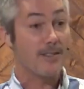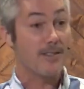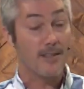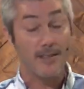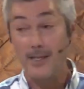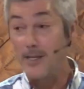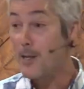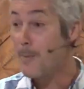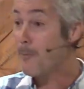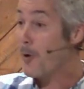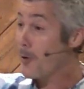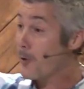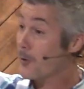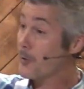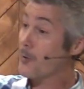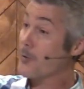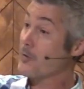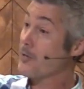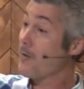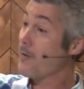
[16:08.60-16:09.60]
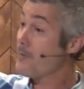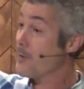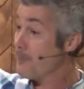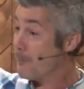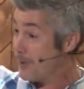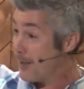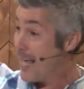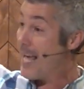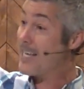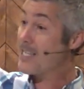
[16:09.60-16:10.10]
in the particles of the
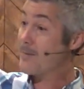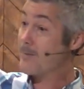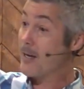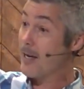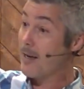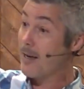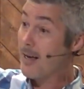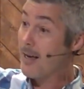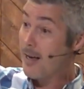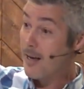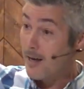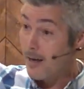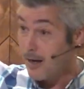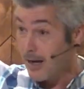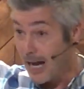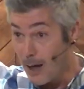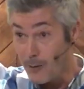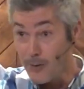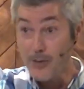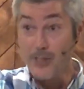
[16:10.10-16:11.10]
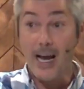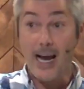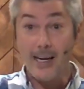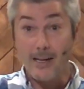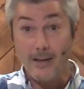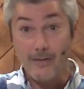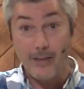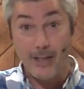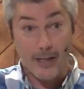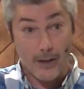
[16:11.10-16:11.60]
plasma outside
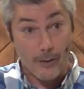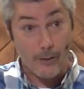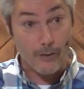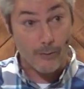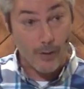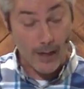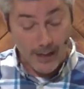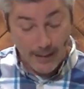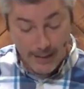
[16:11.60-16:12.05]
of the Earth, right, in the